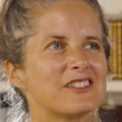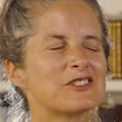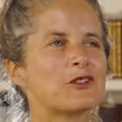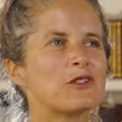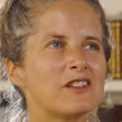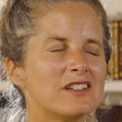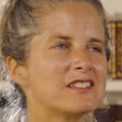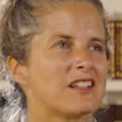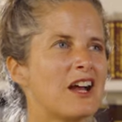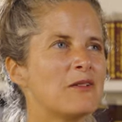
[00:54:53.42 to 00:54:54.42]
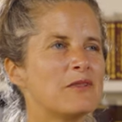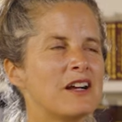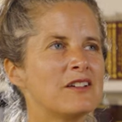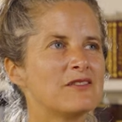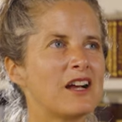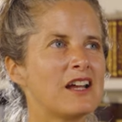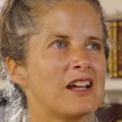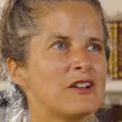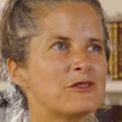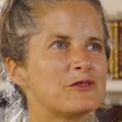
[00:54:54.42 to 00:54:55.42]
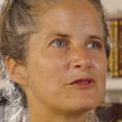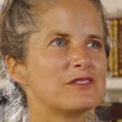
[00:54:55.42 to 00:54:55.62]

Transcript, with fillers: so this time I, I have